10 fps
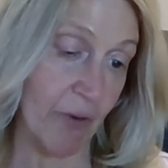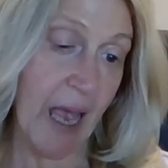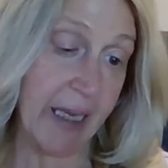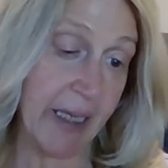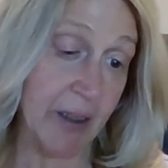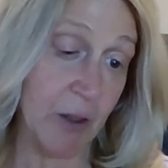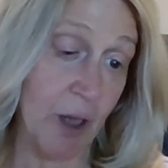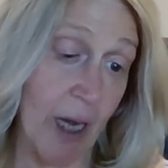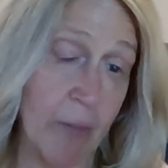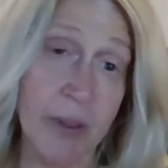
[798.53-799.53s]
any
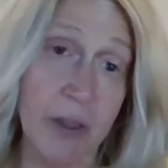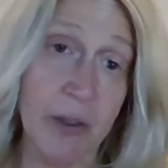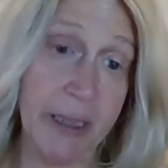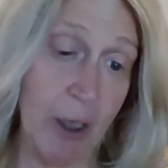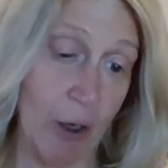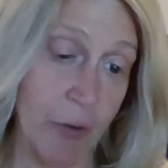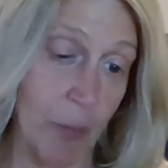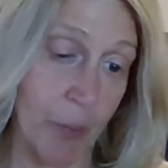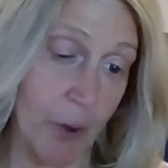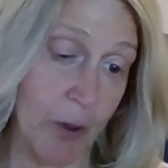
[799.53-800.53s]
liability on
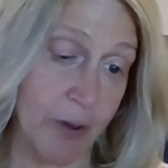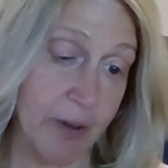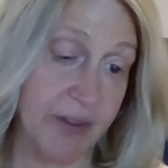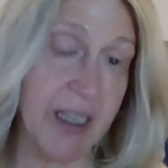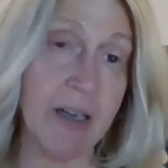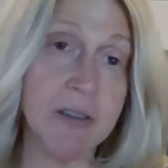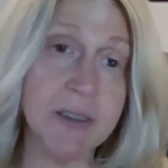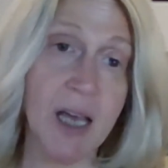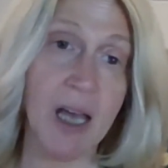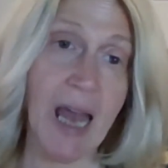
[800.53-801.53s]
the BIRT,
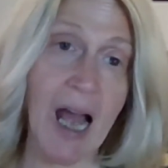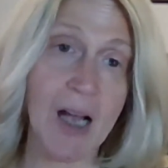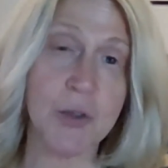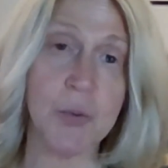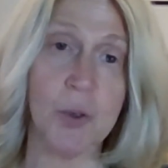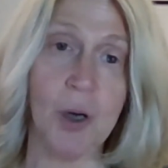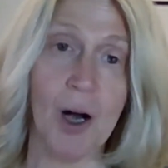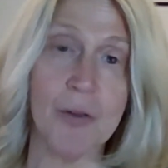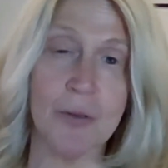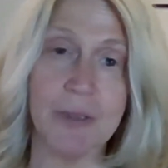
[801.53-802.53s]
there's an actual
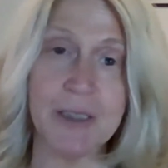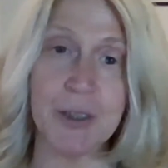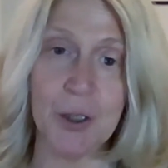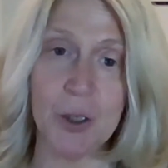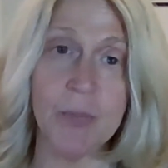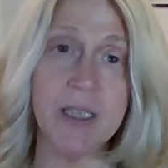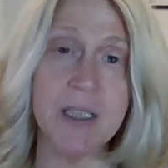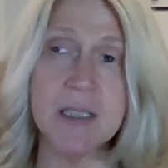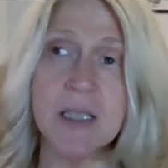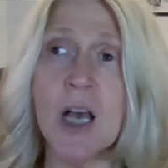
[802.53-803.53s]
other return.
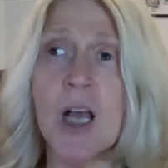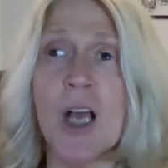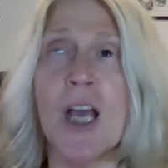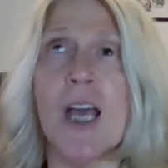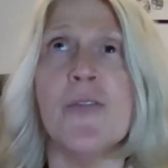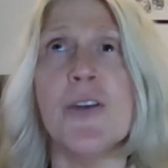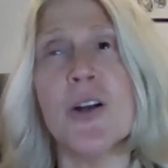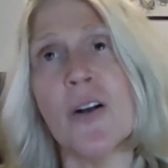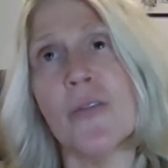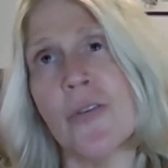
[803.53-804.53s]
Because if
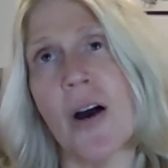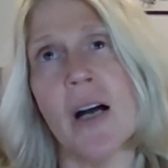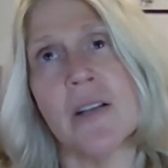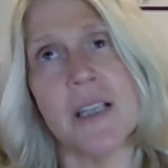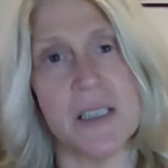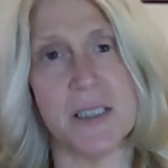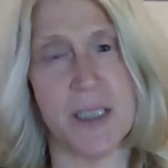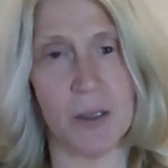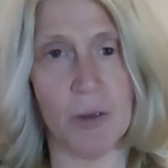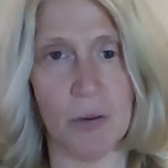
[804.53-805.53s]
you're filing a
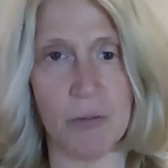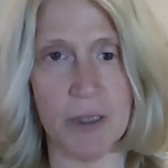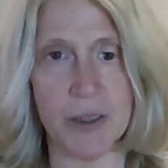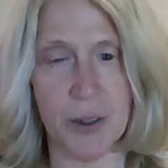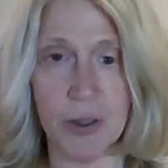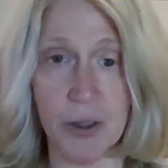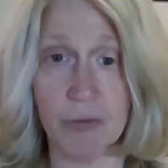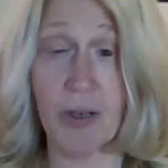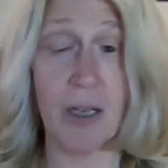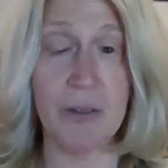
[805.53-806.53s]
zero return, you're
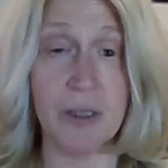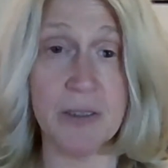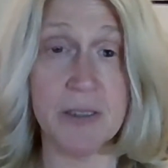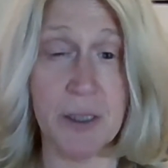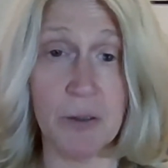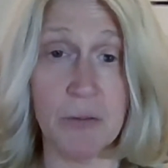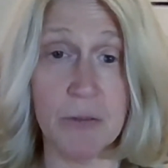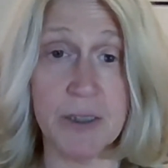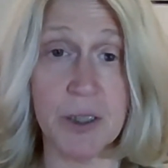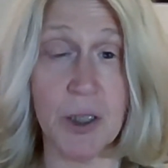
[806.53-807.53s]
filing a zero
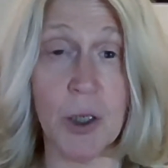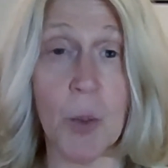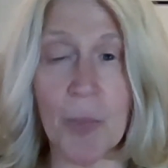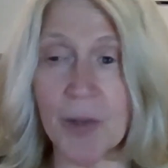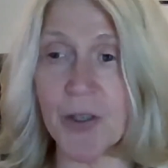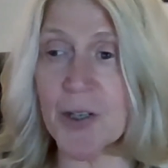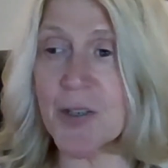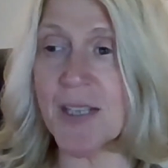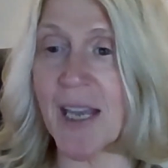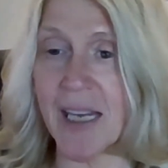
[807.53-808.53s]
return. But they're
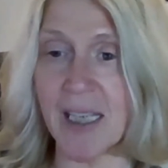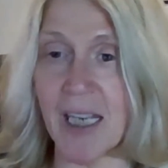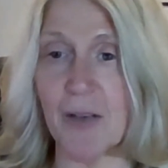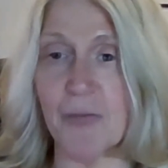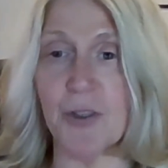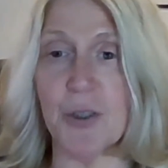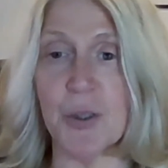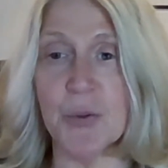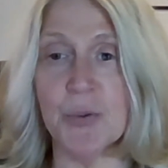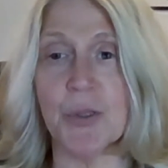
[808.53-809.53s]
saying if
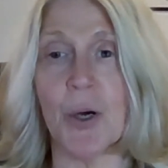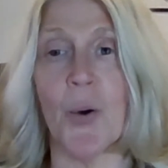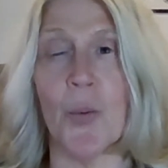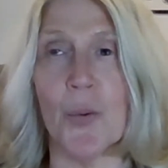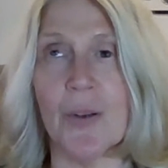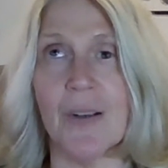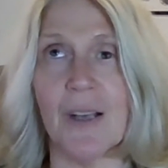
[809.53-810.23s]
you don't